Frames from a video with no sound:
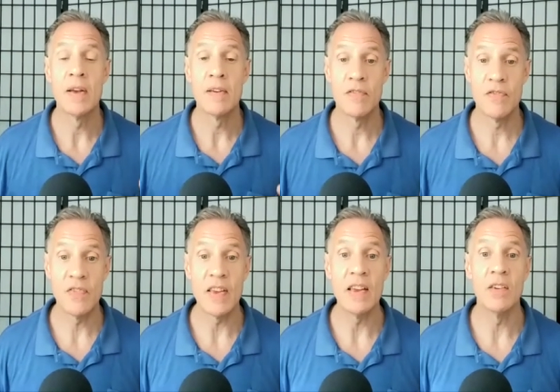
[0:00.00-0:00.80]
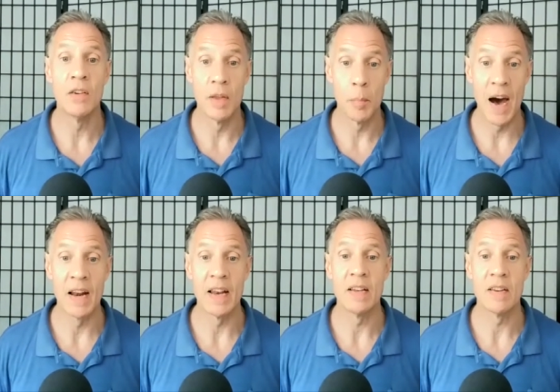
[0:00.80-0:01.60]
feel the
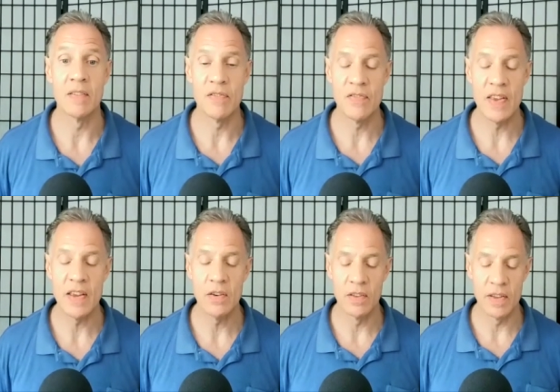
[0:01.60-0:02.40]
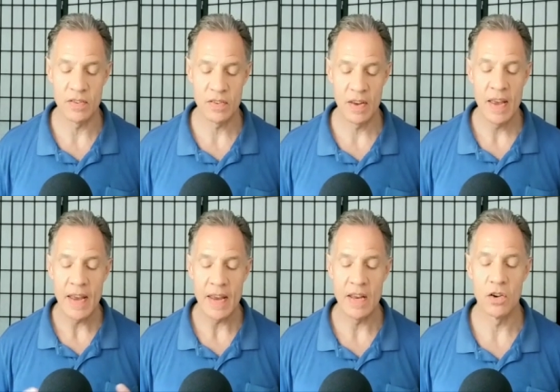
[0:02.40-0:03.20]
body, to feel this
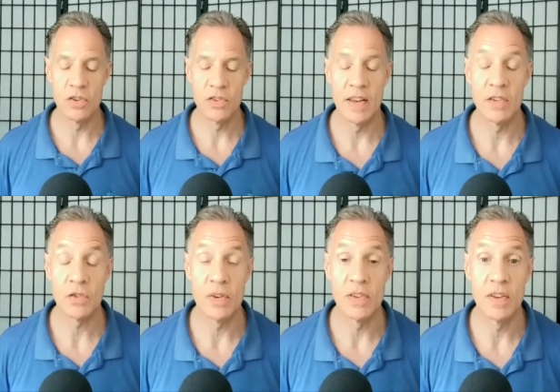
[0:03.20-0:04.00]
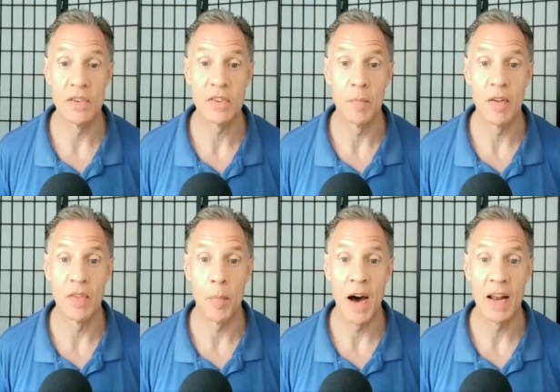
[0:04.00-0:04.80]
inner sensory system of
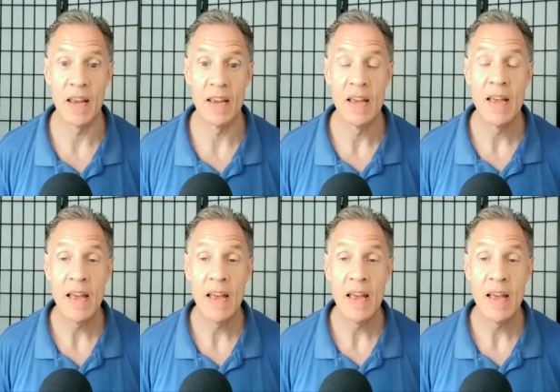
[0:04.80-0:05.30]
the body,